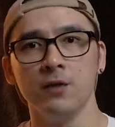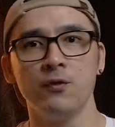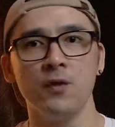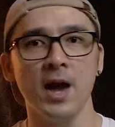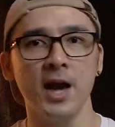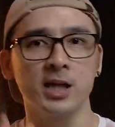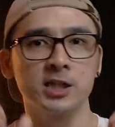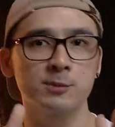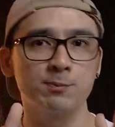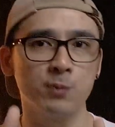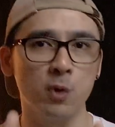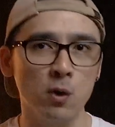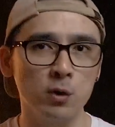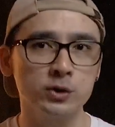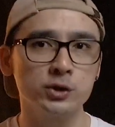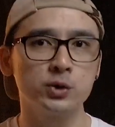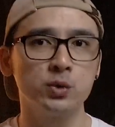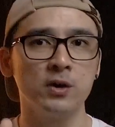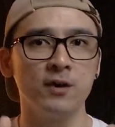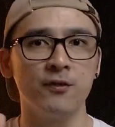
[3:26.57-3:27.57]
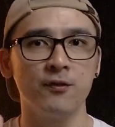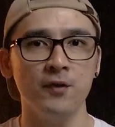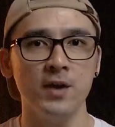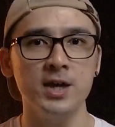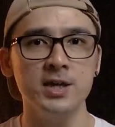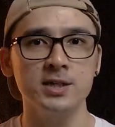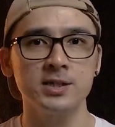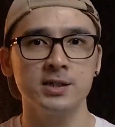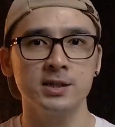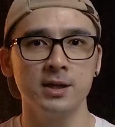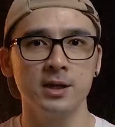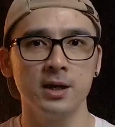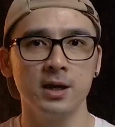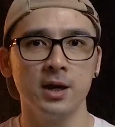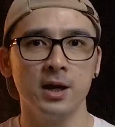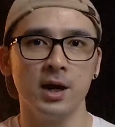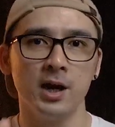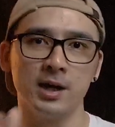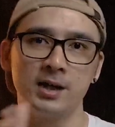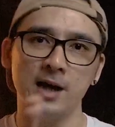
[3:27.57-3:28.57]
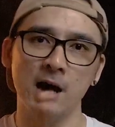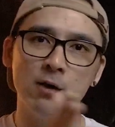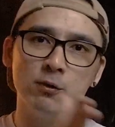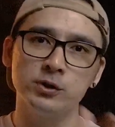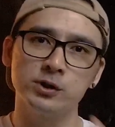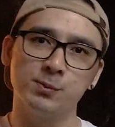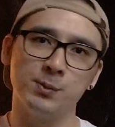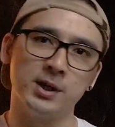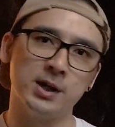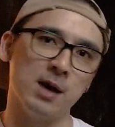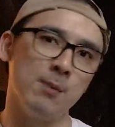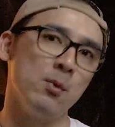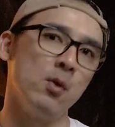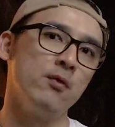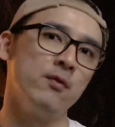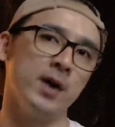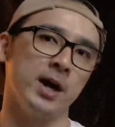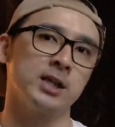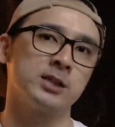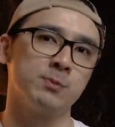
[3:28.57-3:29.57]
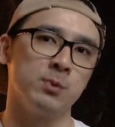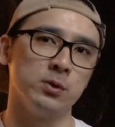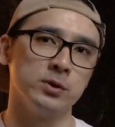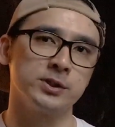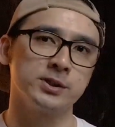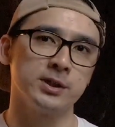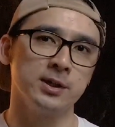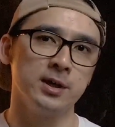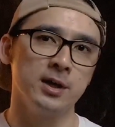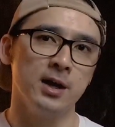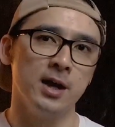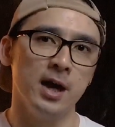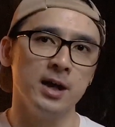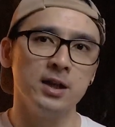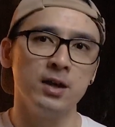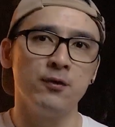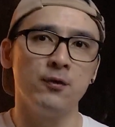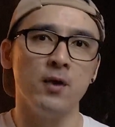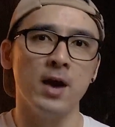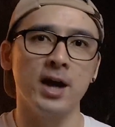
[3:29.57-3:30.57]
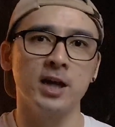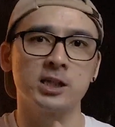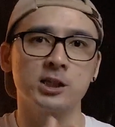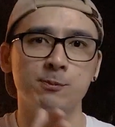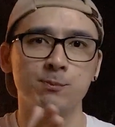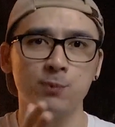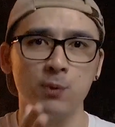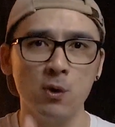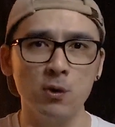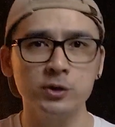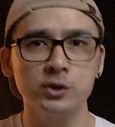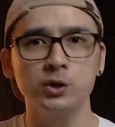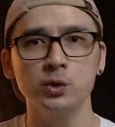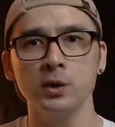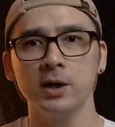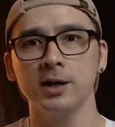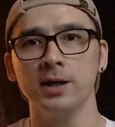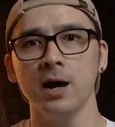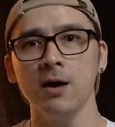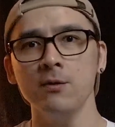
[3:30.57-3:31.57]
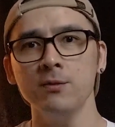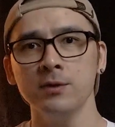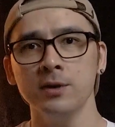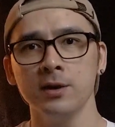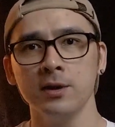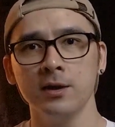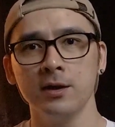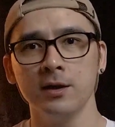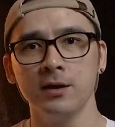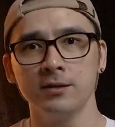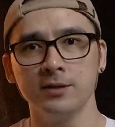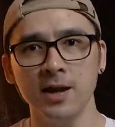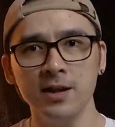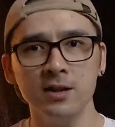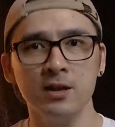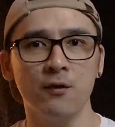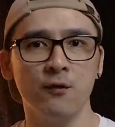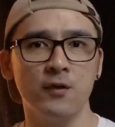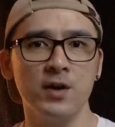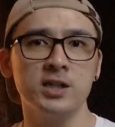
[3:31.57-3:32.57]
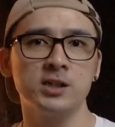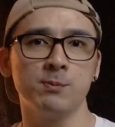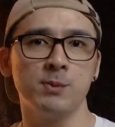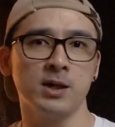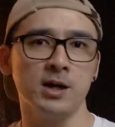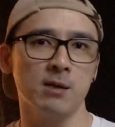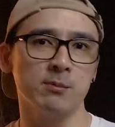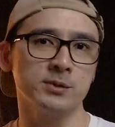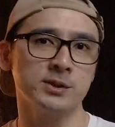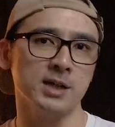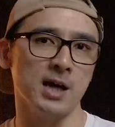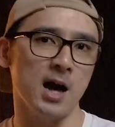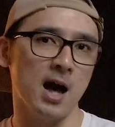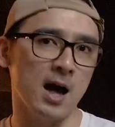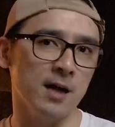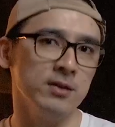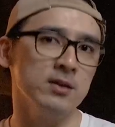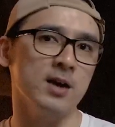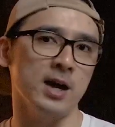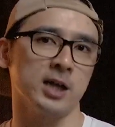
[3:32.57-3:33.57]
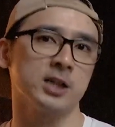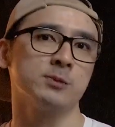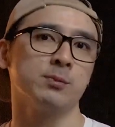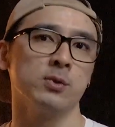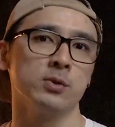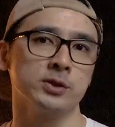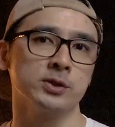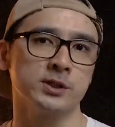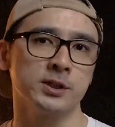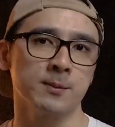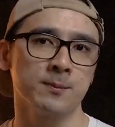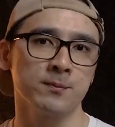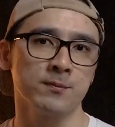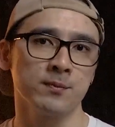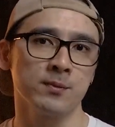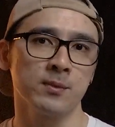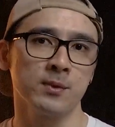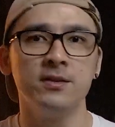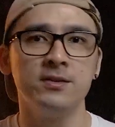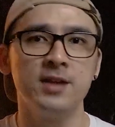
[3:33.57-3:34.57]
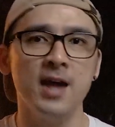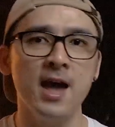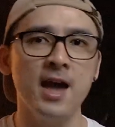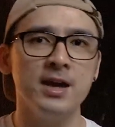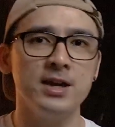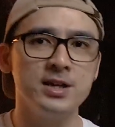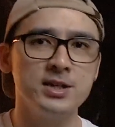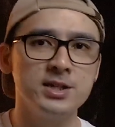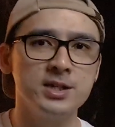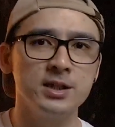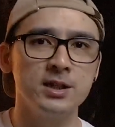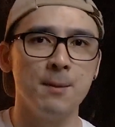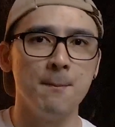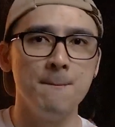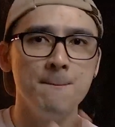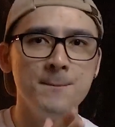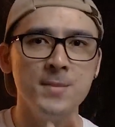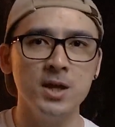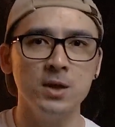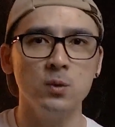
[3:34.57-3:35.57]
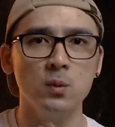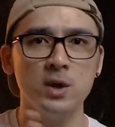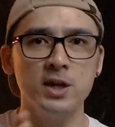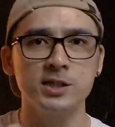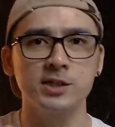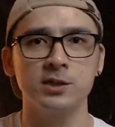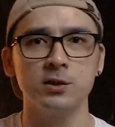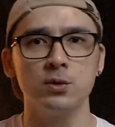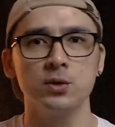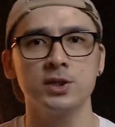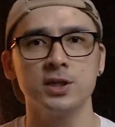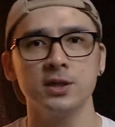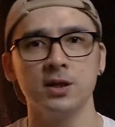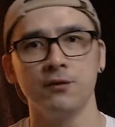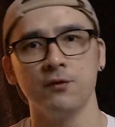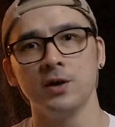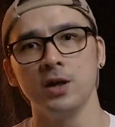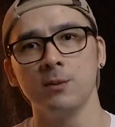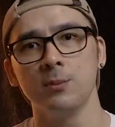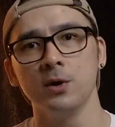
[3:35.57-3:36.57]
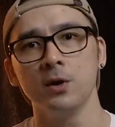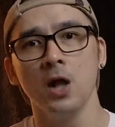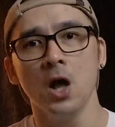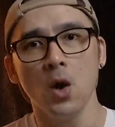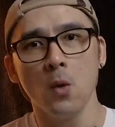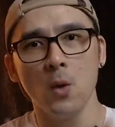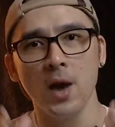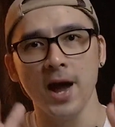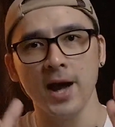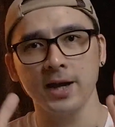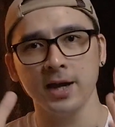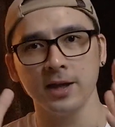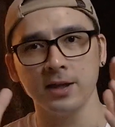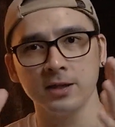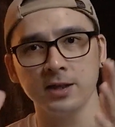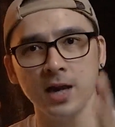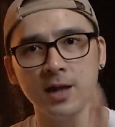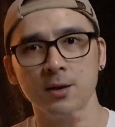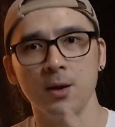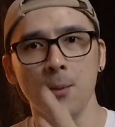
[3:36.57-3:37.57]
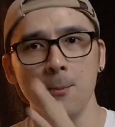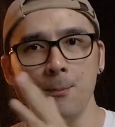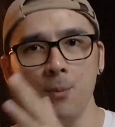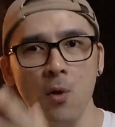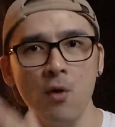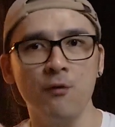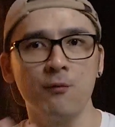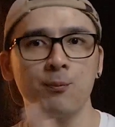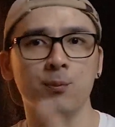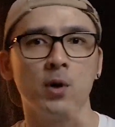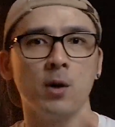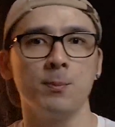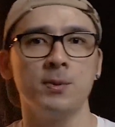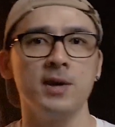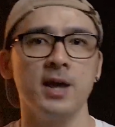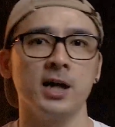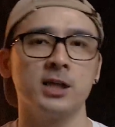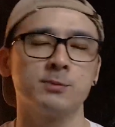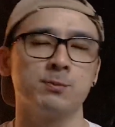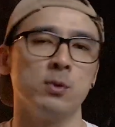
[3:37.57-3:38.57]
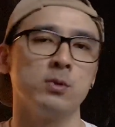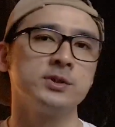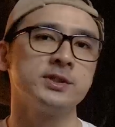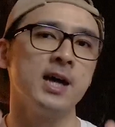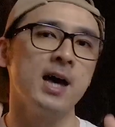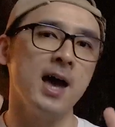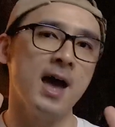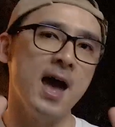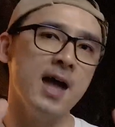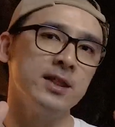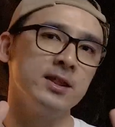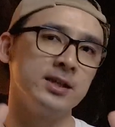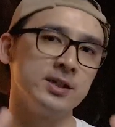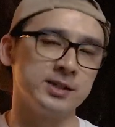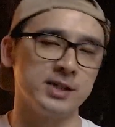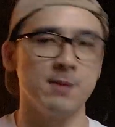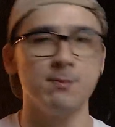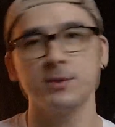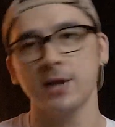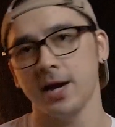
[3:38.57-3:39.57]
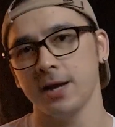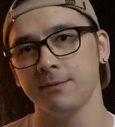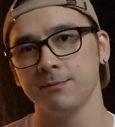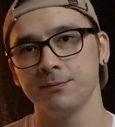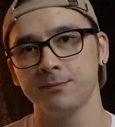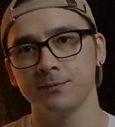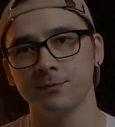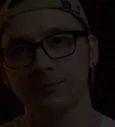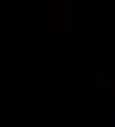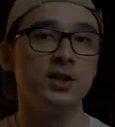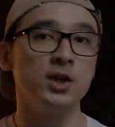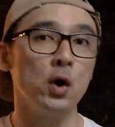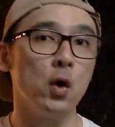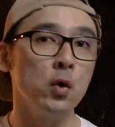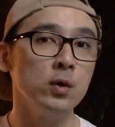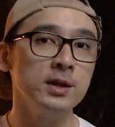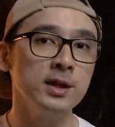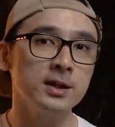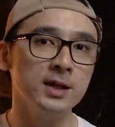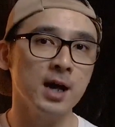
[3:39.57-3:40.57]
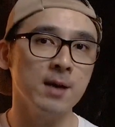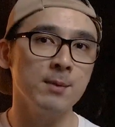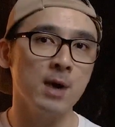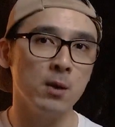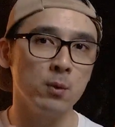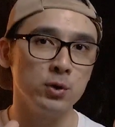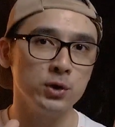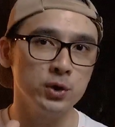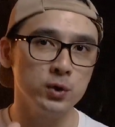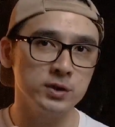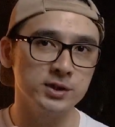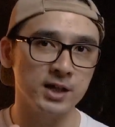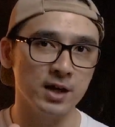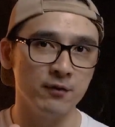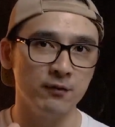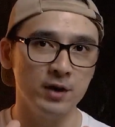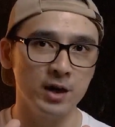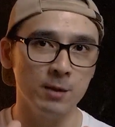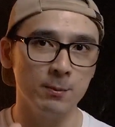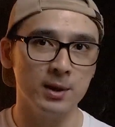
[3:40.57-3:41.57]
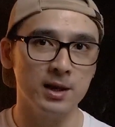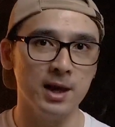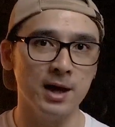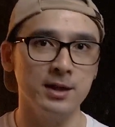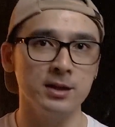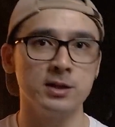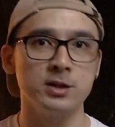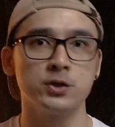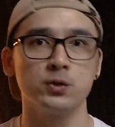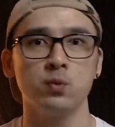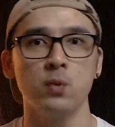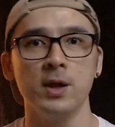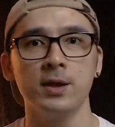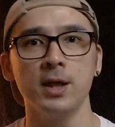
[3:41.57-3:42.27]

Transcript: If you expose to her face, her gowns become overexposed. And if you expose to her gown, then her face becomes underexposed. And there isn't a midway solution available where I can get both properly exposed at the same time. The only time I would use available light is when